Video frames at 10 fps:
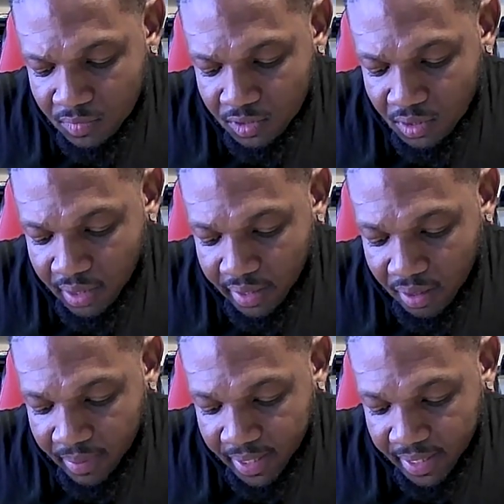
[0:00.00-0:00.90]
Alright, come
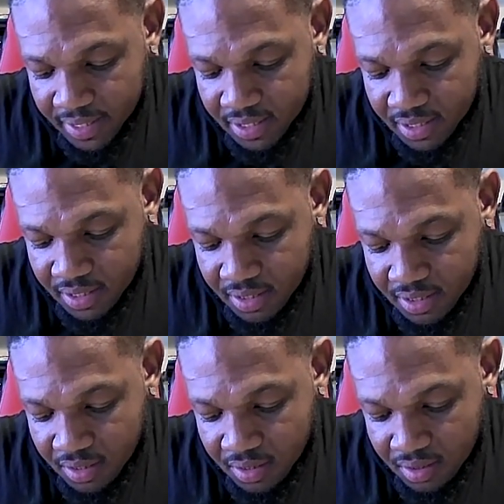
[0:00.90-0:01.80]
on guys.
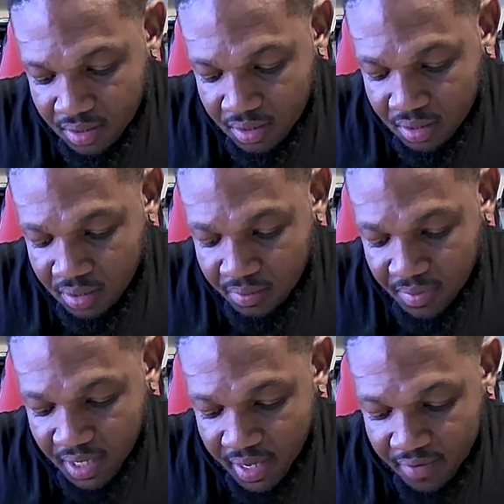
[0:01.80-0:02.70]
Behave